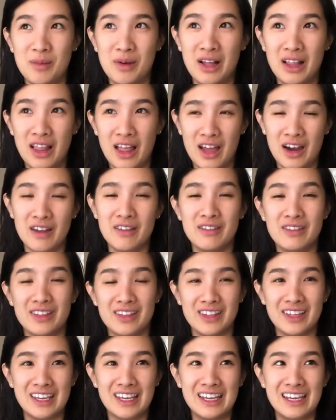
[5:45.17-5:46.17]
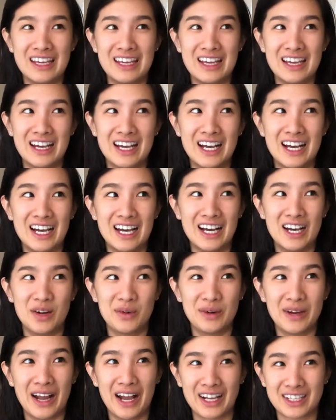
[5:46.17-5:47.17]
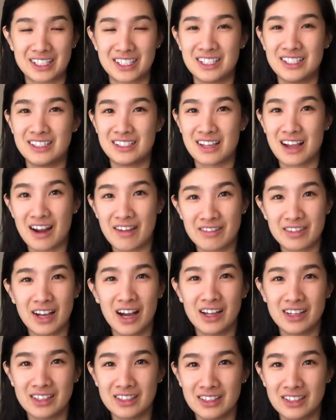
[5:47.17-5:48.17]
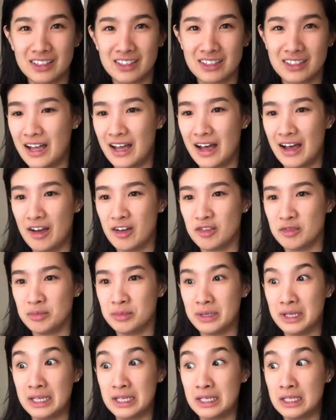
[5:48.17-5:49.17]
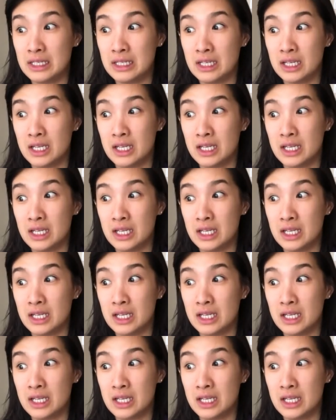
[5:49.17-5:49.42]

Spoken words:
A lot of the reactions that I've gotten have been,